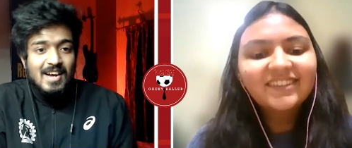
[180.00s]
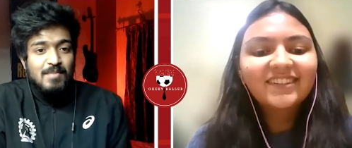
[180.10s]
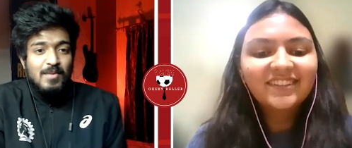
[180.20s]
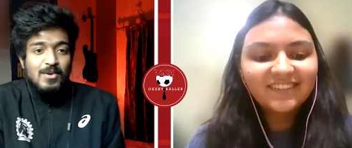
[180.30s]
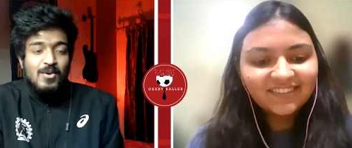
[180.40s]

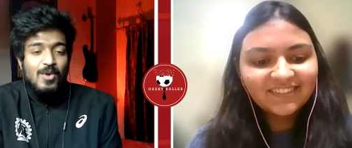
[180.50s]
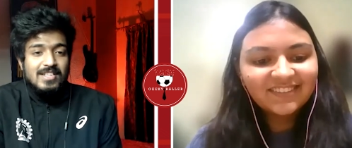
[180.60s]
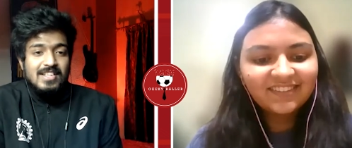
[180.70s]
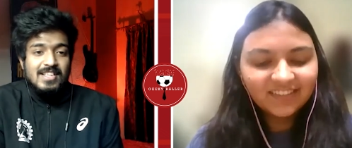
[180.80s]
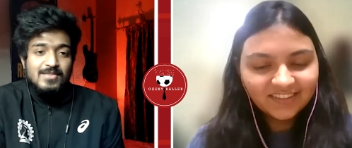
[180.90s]
Speaker 1: people who are
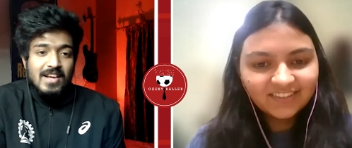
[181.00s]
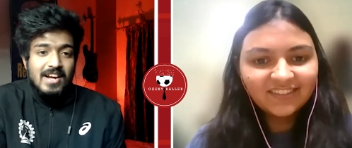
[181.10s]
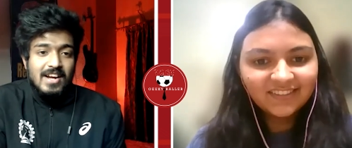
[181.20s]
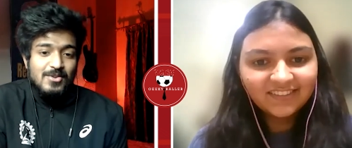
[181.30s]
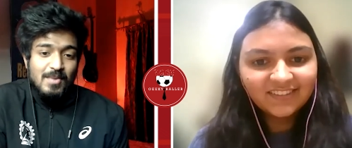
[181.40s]
watching this will
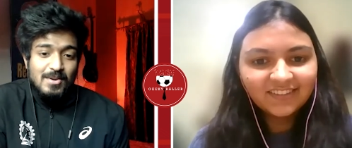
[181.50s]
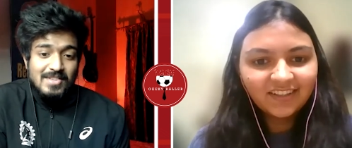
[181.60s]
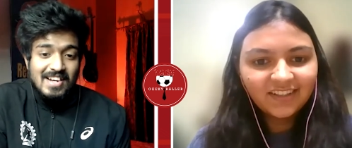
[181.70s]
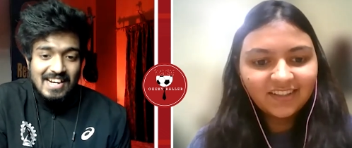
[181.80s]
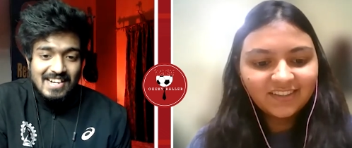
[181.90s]
get to know about
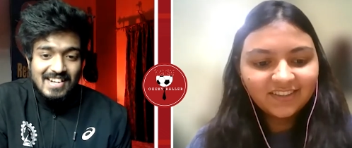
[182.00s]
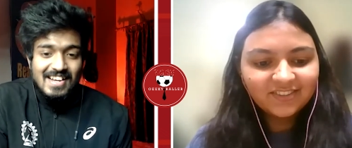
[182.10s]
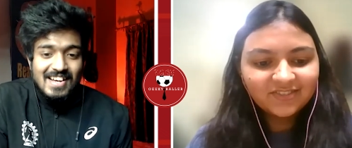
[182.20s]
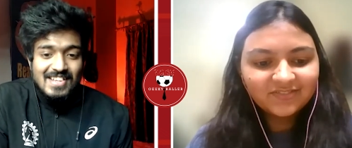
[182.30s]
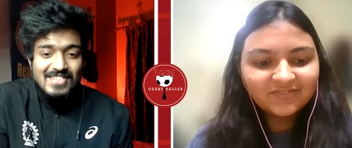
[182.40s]
that later.
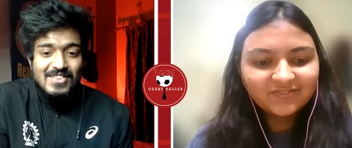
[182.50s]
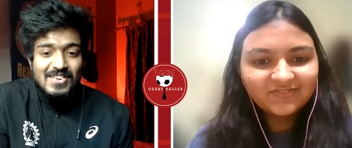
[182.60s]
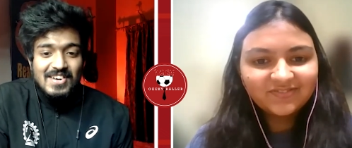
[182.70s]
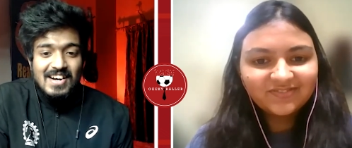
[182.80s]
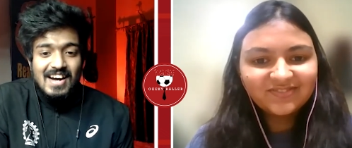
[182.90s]

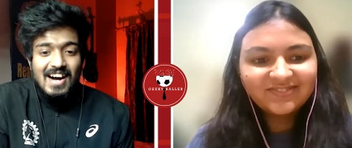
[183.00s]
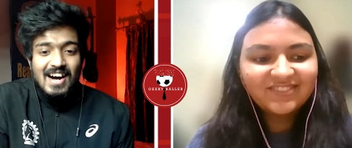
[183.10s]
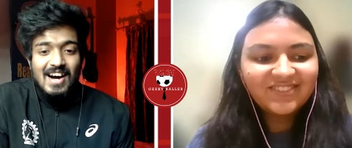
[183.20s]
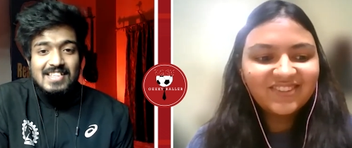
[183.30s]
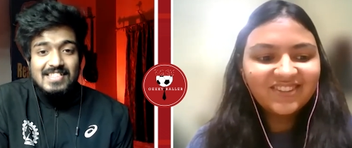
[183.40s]
So.
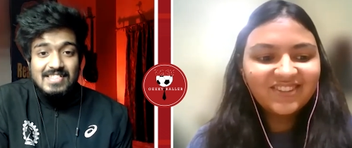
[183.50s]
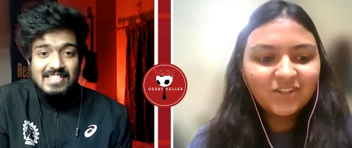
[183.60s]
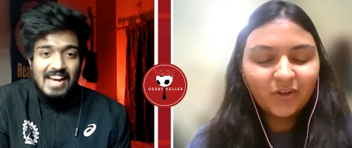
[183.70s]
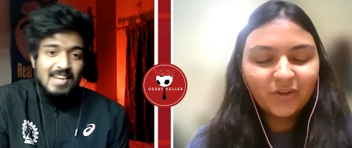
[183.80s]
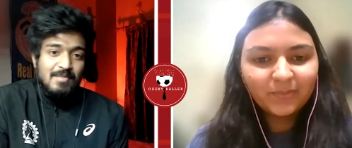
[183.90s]
Uh,
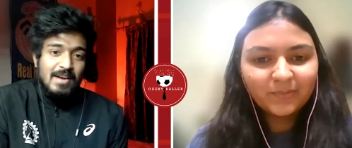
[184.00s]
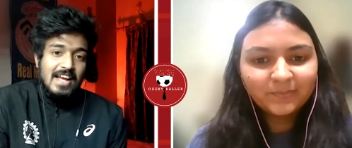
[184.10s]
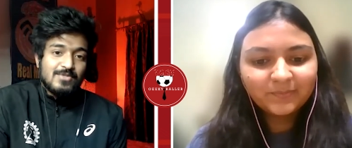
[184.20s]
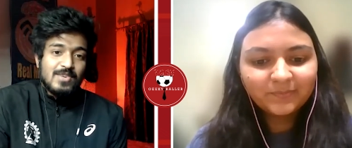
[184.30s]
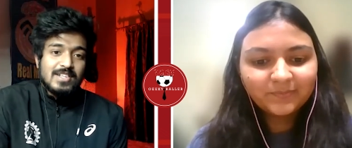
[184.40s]
secondly, my
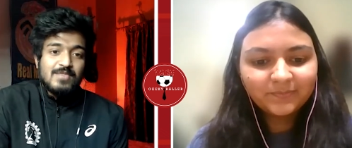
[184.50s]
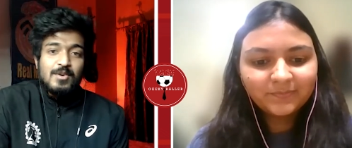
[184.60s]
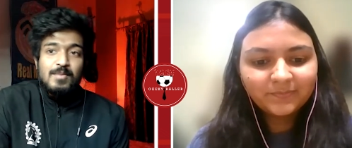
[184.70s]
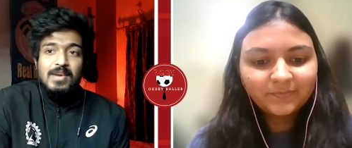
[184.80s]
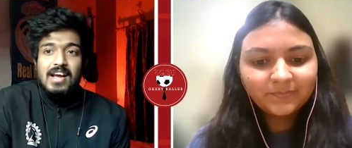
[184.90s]
next question
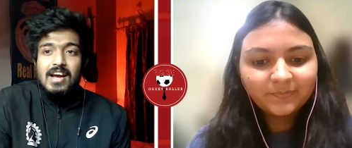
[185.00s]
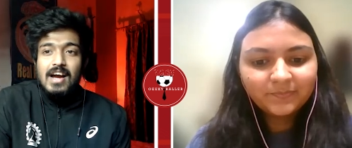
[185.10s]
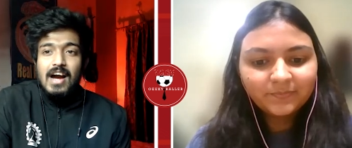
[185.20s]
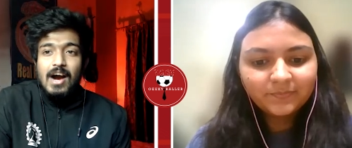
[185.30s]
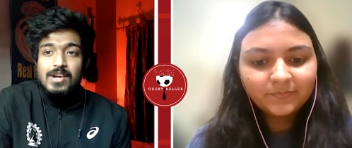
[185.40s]
would be like,
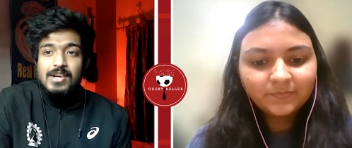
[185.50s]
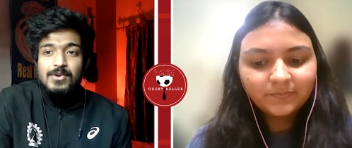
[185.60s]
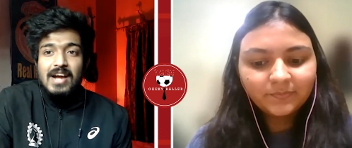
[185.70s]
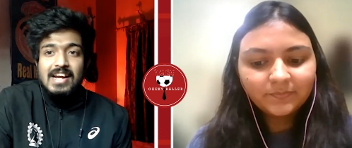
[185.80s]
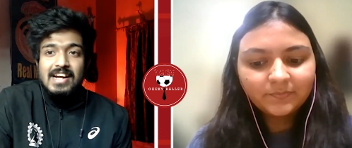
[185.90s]
how did you
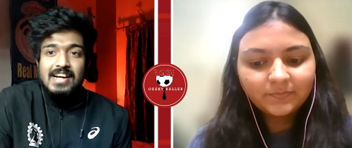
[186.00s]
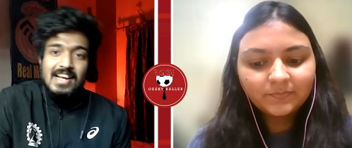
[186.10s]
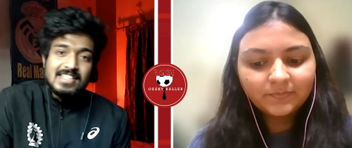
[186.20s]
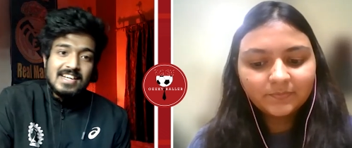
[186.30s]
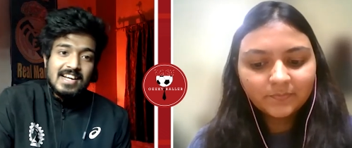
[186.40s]
get
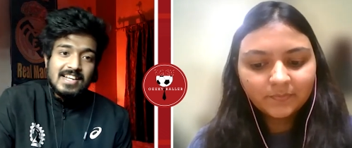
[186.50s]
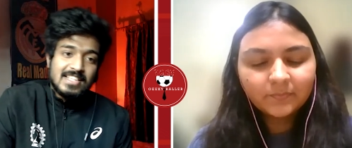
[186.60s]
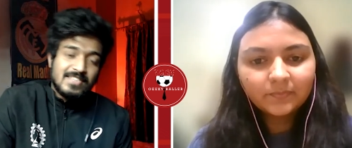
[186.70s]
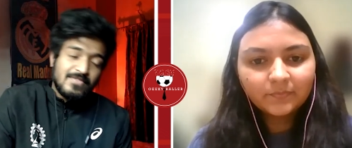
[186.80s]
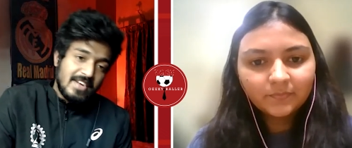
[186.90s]
interested in
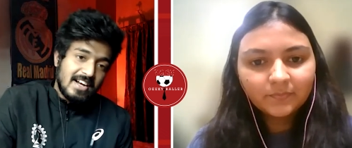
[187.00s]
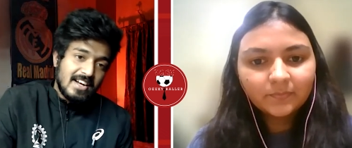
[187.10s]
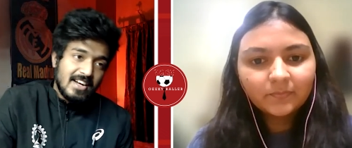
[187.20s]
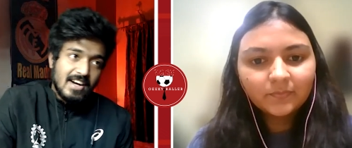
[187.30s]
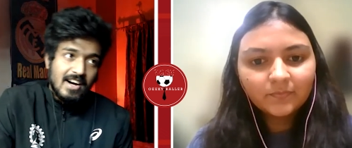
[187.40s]
this field?
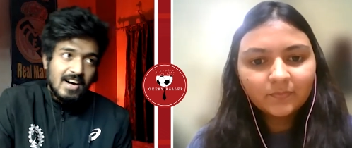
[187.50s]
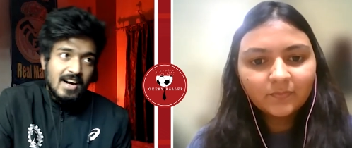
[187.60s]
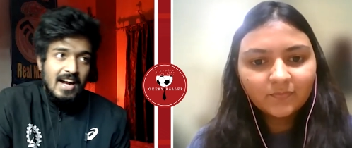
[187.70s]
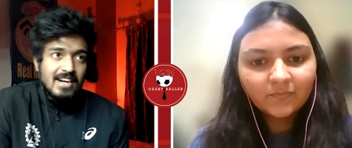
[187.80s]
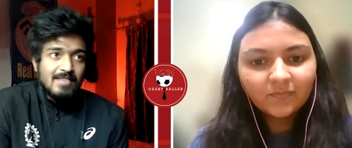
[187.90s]
Uh,
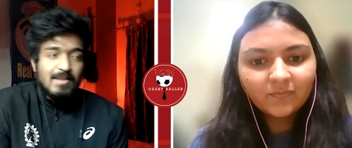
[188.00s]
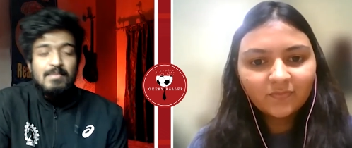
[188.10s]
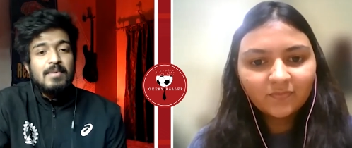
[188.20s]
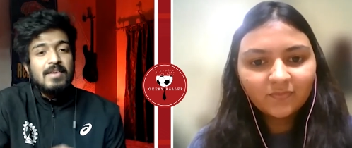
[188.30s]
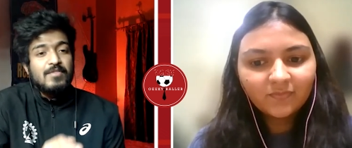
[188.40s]
and like,
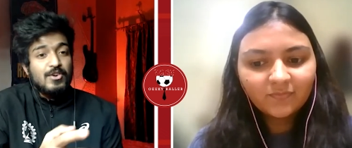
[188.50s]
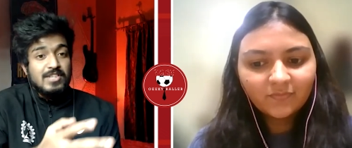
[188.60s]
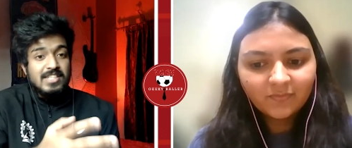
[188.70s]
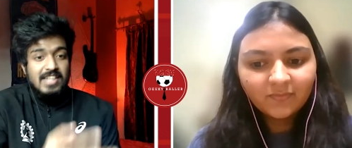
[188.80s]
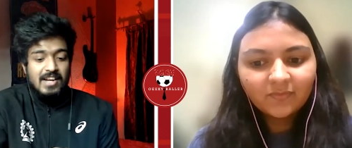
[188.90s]
maybe if you could
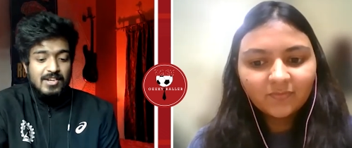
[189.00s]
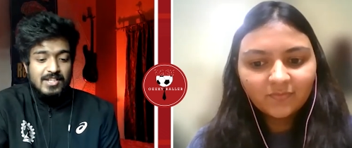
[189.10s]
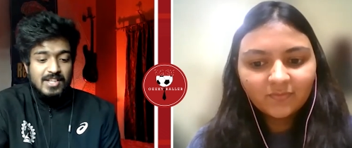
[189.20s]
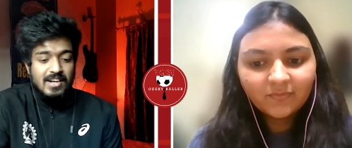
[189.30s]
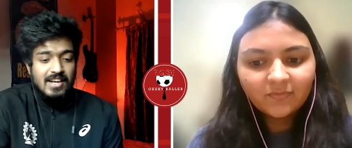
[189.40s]
share your
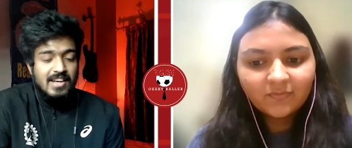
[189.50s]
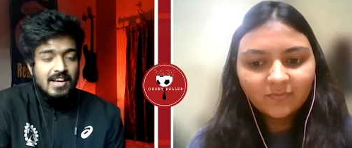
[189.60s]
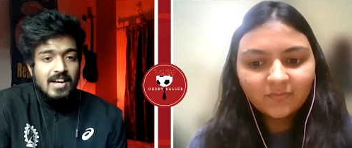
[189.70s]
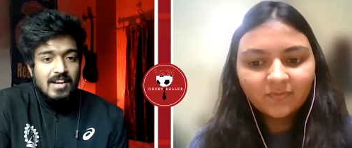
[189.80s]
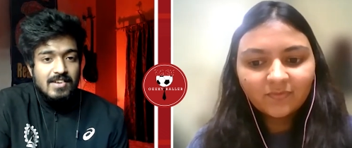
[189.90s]
journey,
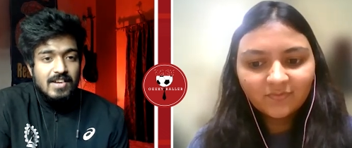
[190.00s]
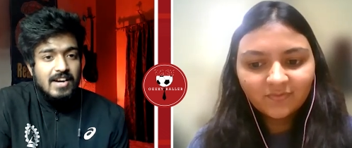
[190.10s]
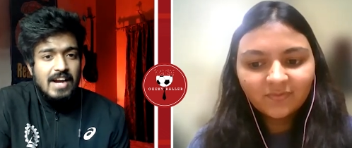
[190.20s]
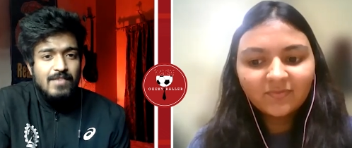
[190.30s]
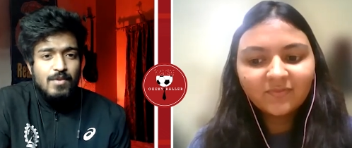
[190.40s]
like
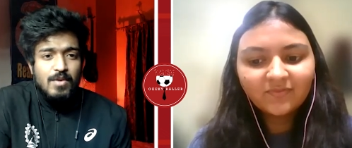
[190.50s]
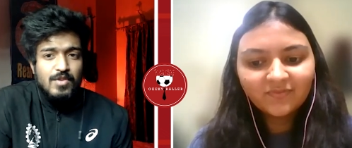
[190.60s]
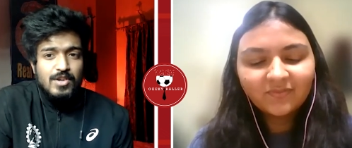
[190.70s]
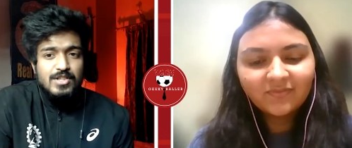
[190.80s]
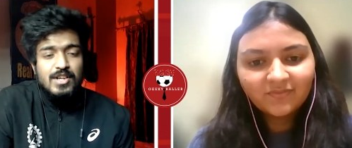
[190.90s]
right from your
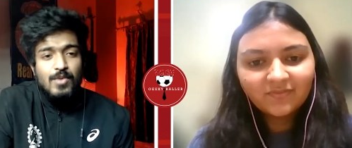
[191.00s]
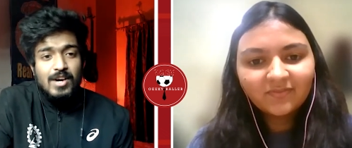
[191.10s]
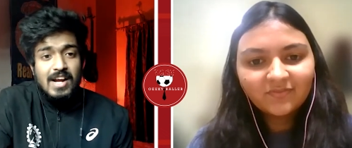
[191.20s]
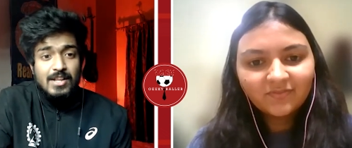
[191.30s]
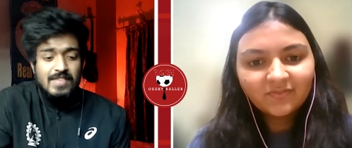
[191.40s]
first year, what
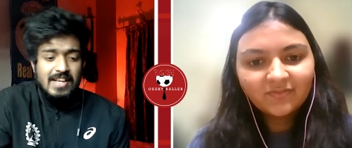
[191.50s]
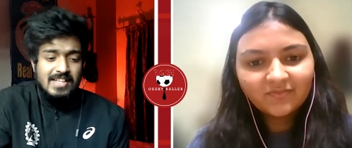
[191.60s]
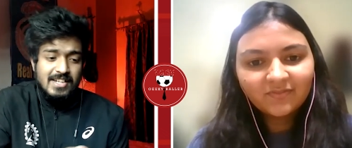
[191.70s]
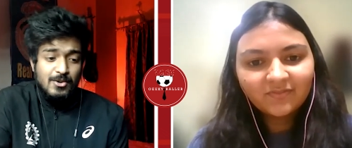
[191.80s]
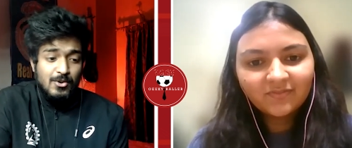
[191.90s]
kind of things
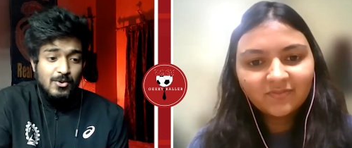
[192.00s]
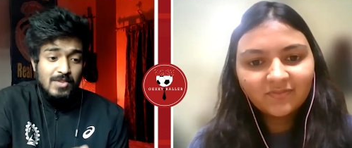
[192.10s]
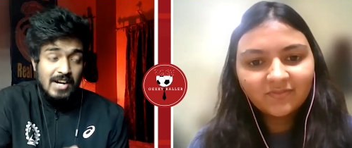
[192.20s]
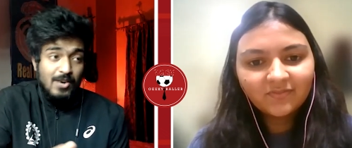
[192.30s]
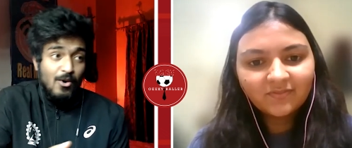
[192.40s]
did you do
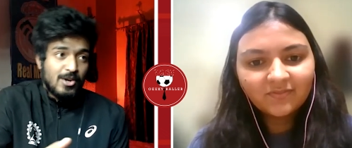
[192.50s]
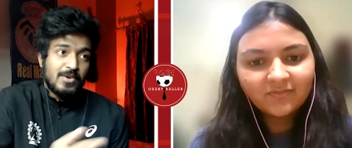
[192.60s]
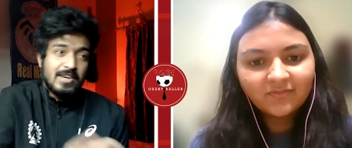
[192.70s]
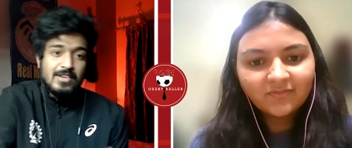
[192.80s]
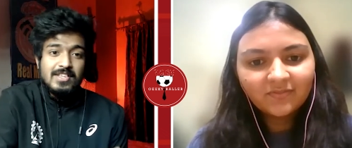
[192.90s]
that got you
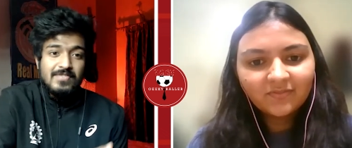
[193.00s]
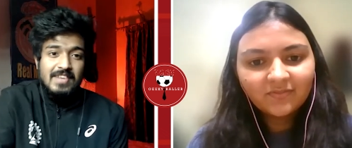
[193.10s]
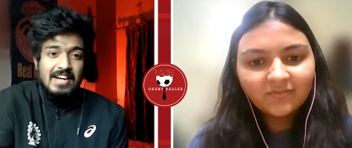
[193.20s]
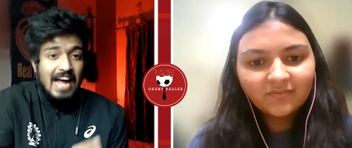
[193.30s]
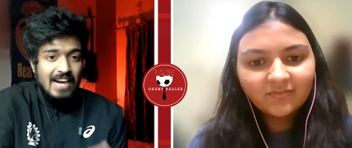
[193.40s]
into this
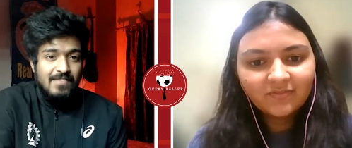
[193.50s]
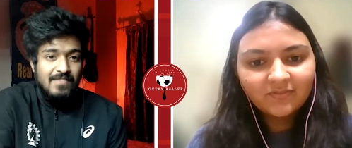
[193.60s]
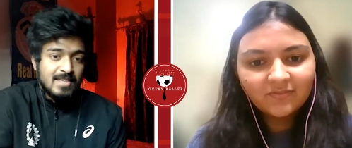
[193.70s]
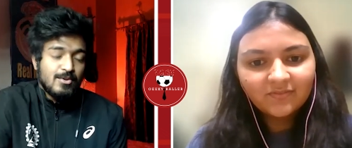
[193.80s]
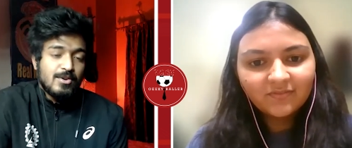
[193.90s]
field at
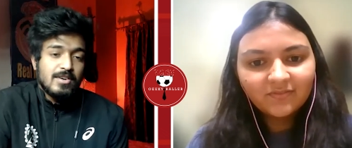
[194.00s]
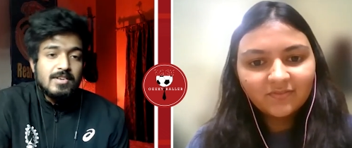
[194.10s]
Facebook?